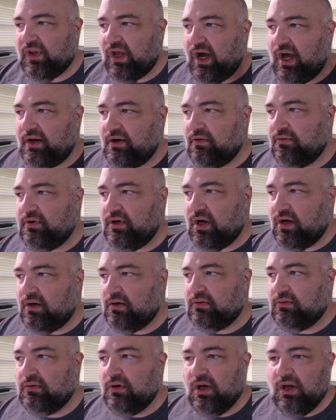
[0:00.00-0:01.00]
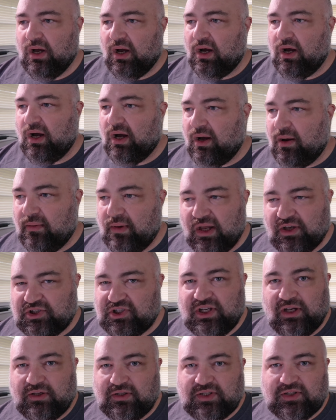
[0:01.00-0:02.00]
I don't know, uh, a
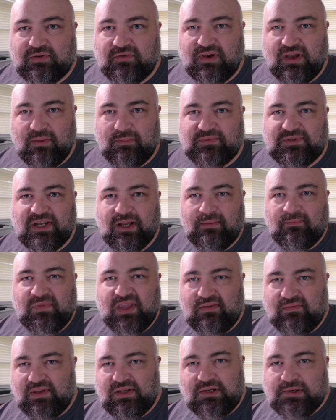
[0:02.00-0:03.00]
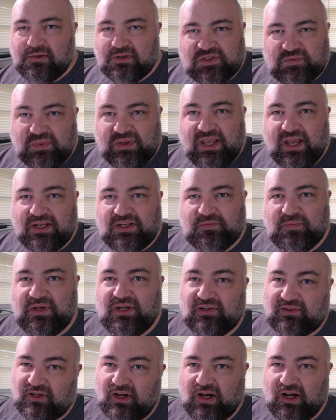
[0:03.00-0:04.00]
shell script and then used PHP
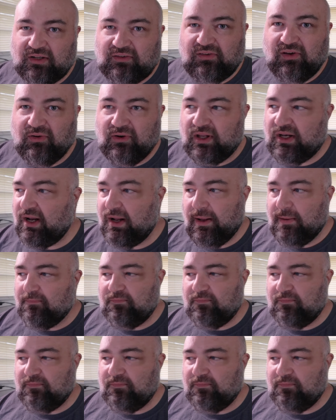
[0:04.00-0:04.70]
to talk to it.